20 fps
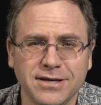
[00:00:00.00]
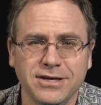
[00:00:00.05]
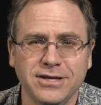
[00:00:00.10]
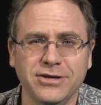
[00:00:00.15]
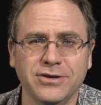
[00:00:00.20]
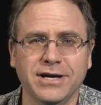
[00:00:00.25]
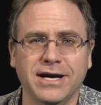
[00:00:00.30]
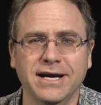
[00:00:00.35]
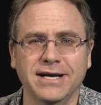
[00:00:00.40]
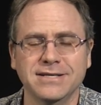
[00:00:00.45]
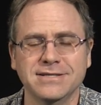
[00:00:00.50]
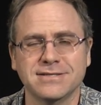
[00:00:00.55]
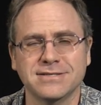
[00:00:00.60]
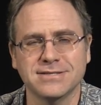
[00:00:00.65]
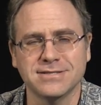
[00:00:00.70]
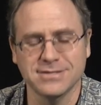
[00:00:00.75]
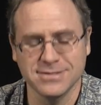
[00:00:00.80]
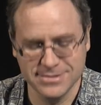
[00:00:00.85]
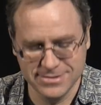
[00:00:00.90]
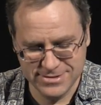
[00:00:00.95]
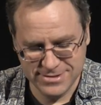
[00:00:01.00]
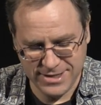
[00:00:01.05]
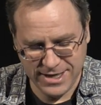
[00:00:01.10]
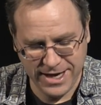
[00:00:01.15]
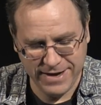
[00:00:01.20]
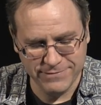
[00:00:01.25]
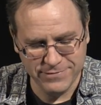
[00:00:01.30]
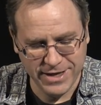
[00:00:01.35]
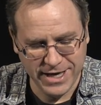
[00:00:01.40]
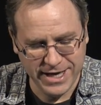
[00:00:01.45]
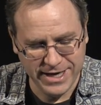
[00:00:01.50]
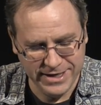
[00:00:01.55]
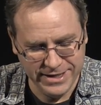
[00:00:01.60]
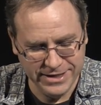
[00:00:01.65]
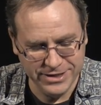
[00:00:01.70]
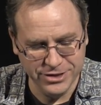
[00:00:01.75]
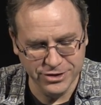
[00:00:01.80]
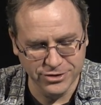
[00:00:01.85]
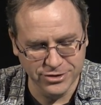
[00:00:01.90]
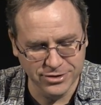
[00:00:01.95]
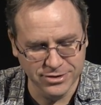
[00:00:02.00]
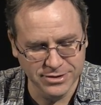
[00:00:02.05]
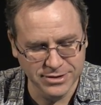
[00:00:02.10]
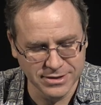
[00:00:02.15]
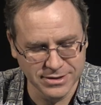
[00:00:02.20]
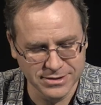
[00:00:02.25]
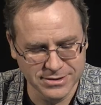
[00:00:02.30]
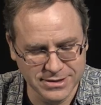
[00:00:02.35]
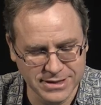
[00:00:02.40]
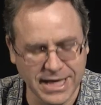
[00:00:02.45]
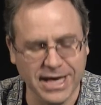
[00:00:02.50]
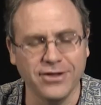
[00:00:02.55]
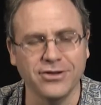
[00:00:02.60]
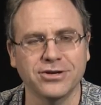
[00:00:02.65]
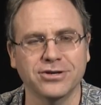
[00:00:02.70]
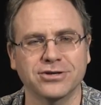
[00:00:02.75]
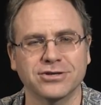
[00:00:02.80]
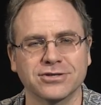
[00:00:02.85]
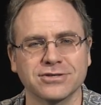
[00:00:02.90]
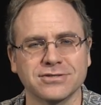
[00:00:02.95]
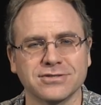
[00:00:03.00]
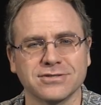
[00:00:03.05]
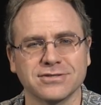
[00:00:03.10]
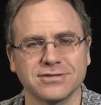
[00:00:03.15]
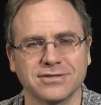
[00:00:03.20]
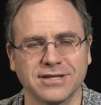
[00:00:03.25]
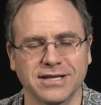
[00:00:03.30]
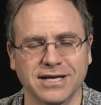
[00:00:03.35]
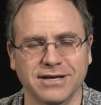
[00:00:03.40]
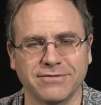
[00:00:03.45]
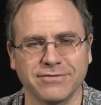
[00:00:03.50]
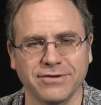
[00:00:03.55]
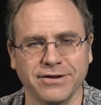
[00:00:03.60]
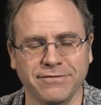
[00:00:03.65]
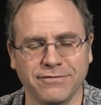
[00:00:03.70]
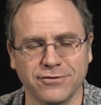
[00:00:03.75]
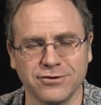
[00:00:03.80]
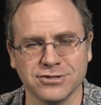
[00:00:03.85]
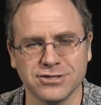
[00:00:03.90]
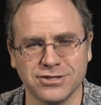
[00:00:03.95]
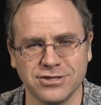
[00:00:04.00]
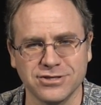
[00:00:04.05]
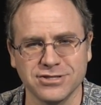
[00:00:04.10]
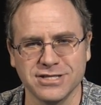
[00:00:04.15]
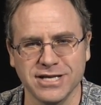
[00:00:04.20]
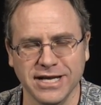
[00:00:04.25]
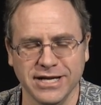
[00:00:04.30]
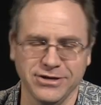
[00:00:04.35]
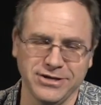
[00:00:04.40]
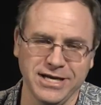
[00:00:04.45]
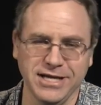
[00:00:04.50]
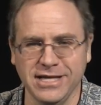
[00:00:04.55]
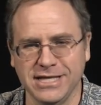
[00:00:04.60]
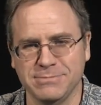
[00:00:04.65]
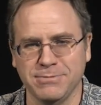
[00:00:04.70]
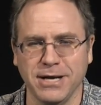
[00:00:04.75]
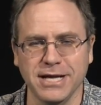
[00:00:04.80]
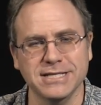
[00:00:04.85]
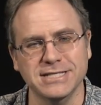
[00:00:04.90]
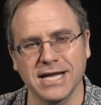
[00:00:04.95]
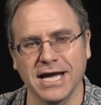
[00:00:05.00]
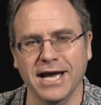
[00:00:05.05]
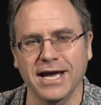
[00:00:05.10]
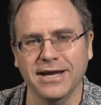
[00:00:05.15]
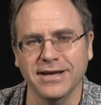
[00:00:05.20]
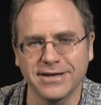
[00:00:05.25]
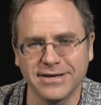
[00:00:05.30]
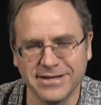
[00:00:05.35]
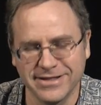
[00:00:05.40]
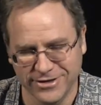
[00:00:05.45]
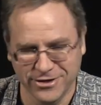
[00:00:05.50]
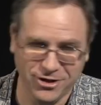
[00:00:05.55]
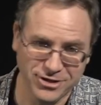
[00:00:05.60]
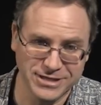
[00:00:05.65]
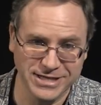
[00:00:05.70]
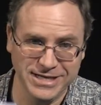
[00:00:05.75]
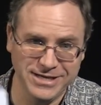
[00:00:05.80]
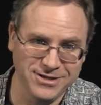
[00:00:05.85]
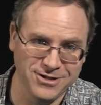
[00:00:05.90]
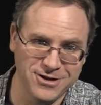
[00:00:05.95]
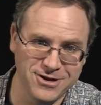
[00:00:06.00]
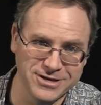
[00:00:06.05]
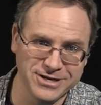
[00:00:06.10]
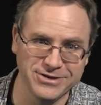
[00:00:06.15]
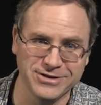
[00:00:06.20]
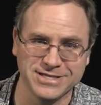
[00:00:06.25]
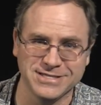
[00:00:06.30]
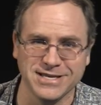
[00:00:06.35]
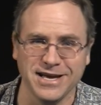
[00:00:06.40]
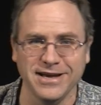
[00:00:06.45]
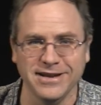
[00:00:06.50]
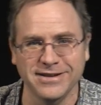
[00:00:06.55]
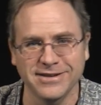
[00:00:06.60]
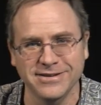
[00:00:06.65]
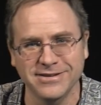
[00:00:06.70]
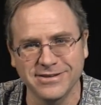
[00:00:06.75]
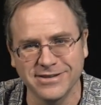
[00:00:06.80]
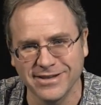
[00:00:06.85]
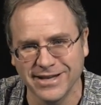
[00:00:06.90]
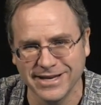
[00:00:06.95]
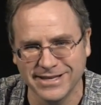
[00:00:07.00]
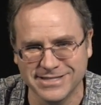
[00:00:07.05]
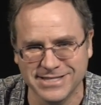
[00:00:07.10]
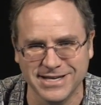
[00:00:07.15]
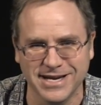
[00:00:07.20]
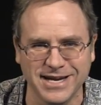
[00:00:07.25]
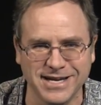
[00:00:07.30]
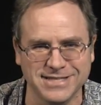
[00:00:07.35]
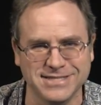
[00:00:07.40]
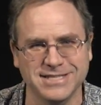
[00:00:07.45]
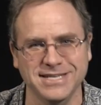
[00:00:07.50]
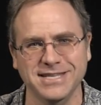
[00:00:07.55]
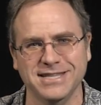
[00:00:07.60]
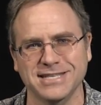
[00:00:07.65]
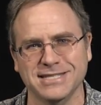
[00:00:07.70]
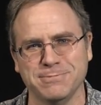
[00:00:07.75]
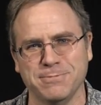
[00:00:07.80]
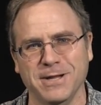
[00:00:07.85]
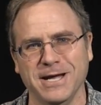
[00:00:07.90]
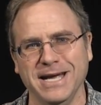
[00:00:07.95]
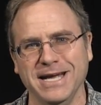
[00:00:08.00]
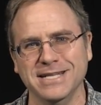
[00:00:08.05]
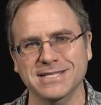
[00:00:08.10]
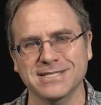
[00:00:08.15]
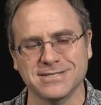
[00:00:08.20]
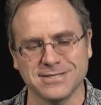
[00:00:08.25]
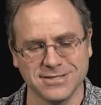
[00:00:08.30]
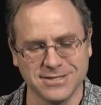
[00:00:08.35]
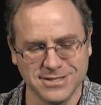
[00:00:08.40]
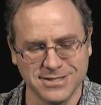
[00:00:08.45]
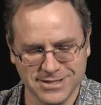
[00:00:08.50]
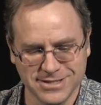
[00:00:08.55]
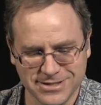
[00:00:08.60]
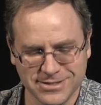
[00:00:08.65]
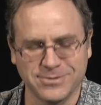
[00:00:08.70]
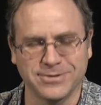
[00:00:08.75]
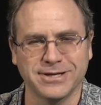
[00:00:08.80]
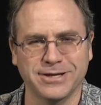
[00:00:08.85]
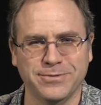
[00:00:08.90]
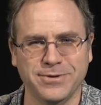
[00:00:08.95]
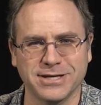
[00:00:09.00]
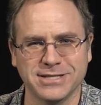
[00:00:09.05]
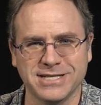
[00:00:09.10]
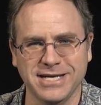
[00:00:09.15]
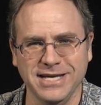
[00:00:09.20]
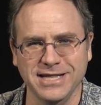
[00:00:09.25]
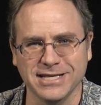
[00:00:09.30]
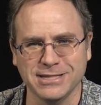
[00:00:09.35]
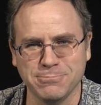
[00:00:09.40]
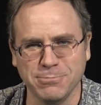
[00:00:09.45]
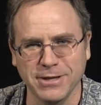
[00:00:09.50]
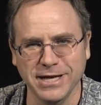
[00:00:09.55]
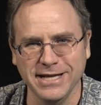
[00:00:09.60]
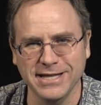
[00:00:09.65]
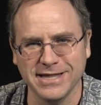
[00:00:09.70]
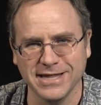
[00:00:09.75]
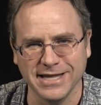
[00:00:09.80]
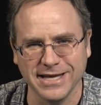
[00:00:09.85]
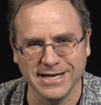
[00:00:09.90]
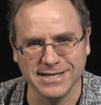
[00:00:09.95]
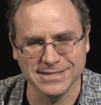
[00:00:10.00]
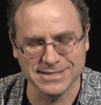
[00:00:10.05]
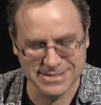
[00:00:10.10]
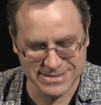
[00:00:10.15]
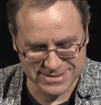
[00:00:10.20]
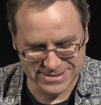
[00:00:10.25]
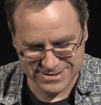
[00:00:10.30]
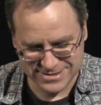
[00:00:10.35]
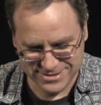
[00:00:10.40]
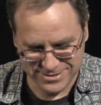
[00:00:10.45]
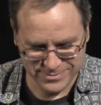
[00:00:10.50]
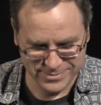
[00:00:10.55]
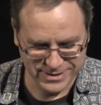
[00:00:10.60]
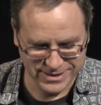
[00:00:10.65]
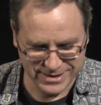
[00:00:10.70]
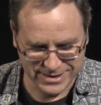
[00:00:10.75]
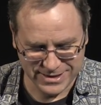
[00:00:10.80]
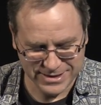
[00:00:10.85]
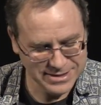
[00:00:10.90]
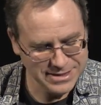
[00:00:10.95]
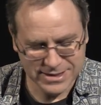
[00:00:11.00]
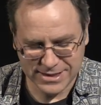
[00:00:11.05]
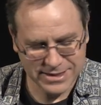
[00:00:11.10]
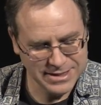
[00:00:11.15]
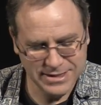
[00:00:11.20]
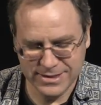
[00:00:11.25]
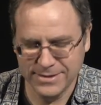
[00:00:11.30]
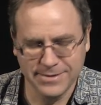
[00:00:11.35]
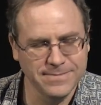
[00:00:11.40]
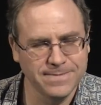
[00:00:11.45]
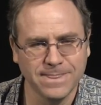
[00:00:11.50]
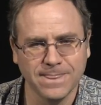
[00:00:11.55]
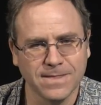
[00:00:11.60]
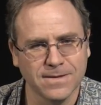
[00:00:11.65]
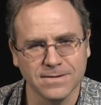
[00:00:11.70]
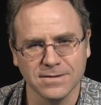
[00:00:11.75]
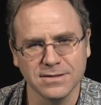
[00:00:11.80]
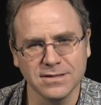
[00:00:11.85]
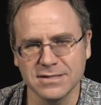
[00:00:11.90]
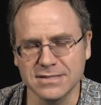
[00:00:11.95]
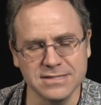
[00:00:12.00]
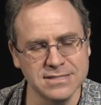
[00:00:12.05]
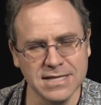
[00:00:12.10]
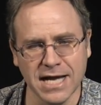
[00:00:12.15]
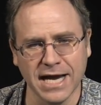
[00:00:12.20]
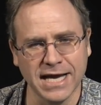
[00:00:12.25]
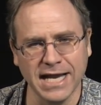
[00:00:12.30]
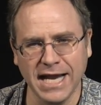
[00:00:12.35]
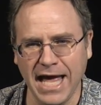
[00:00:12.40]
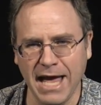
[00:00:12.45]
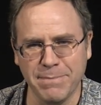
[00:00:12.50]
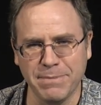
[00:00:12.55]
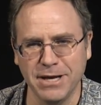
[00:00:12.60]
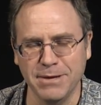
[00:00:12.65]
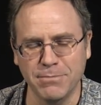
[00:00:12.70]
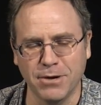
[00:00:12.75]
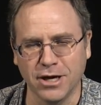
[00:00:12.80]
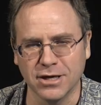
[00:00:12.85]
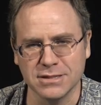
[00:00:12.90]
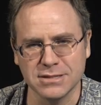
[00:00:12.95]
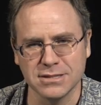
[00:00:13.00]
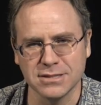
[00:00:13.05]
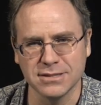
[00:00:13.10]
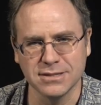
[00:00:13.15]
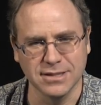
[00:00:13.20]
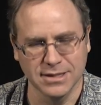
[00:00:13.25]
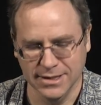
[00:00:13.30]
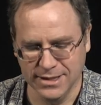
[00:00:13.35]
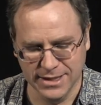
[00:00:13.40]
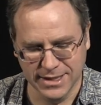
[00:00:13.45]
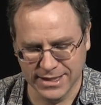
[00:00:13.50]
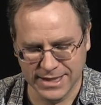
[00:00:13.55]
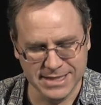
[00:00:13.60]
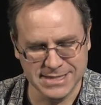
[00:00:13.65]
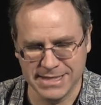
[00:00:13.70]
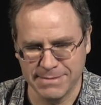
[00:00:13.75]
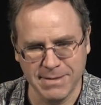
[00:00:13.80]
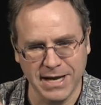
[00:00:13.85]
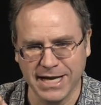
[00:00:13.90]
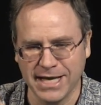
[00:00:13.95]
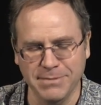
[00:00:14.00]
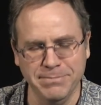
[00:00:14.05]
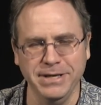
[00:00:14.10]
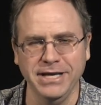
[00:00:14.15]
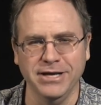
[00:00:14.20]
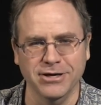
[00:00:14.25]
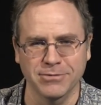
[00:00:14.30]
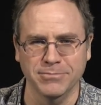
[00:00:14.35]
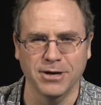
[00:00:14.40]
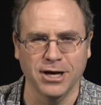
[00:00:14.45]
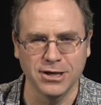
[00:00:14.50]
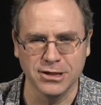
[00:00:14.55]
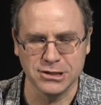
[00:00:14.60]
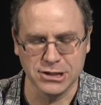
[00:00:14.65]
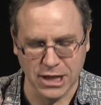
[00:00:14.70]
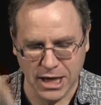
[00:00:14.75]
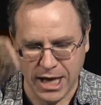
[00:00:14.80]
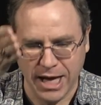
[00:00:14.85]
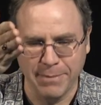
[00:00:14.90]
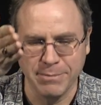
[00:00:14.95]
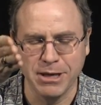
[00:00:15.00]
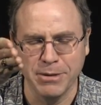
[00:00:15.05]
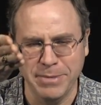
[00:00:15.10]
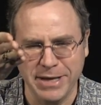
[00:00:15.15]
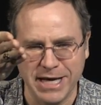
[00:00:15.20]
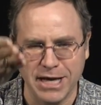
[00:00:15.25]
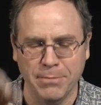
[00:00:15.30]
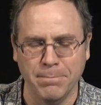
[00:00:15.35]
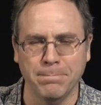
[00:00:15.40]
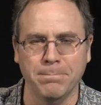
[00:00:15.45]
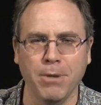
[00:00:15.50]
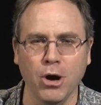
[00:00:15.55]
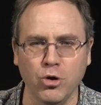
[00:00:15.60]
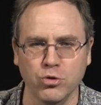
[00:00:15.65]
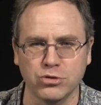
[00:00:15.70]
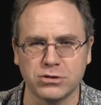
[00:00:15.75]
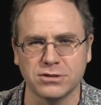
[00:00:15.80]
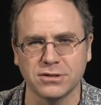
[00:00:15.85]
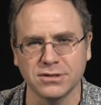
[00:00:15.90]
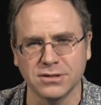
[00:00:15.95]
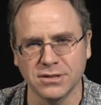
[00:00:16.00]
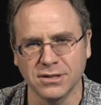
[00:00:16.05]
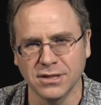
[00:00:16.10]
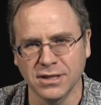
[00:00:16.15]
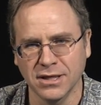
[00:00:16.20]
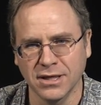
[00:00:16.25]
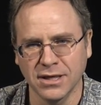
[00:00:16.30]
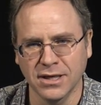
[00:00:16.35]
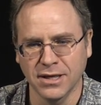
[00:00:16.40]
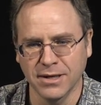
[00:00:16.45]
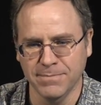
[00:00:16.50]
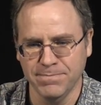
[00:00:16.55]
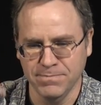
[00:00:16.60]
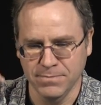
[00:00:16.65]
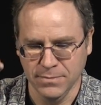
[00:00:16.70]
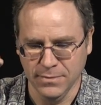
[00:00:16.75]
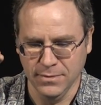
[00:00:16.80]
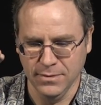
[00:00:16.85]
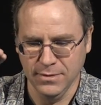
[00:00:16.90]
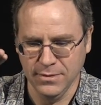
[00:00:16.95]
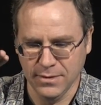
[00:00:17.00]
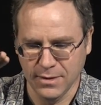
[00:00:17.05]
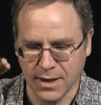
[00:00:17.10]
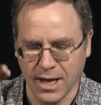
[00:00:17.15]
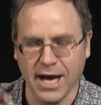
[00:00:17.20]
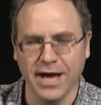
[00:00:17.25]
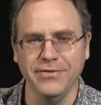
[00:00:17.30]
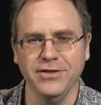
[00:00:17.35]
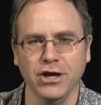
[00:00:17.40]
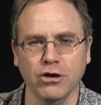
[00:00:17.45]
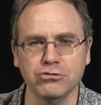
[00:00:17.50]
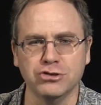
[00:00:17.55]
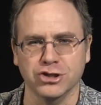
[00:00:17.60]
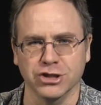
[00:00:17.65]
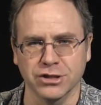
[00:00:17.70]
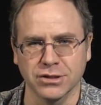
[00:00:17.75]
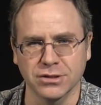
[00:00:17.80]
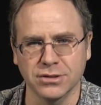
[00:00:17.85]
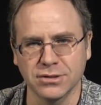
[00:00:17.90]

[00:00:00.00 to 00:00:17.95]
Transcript: you guys have that in your calendars, that every first Thursday, Keith Explains Day, and all day long you're excited. You're like, tonight, Keith Explains. We're going to watch Keith explain things. Not going to happen in March, because I'm not going to be here in March. I'm going to be on a boat on the ocean.